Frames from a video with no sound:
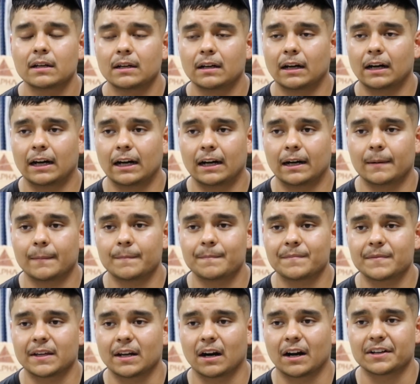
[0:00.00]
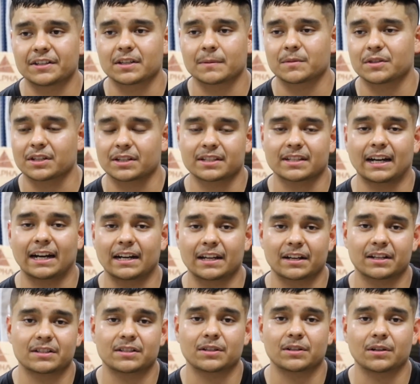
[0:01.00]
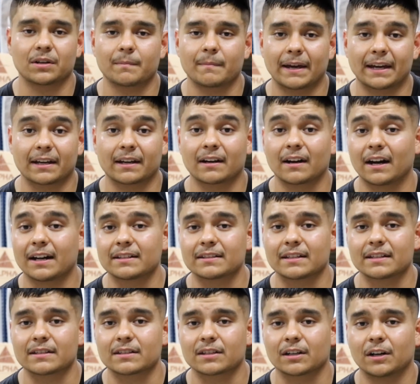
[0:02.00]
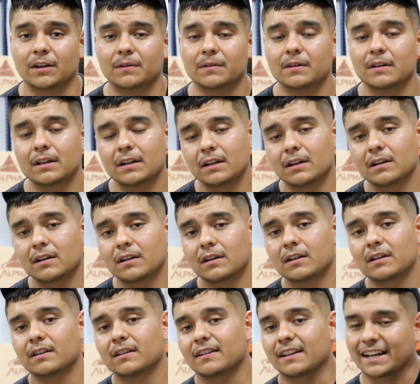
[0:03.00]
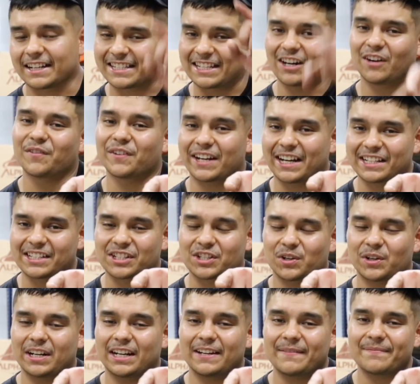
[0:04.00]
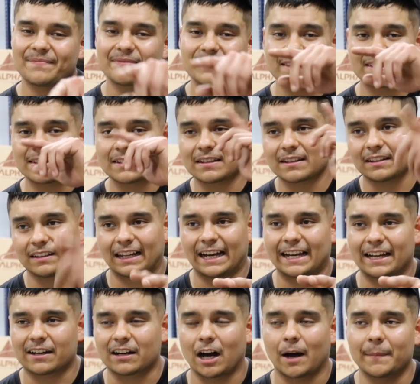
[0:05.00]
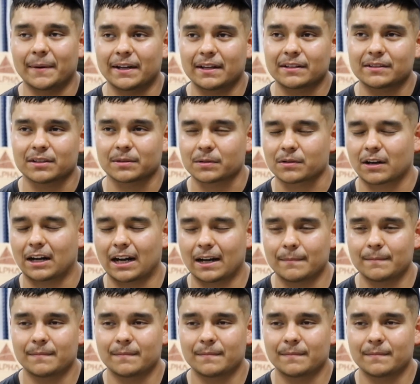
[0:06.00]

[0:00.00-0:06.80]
And honestly, I'm just excited to continue making content. So like I said, hopefully you guys enjoyed it. Like, comment, subscribe.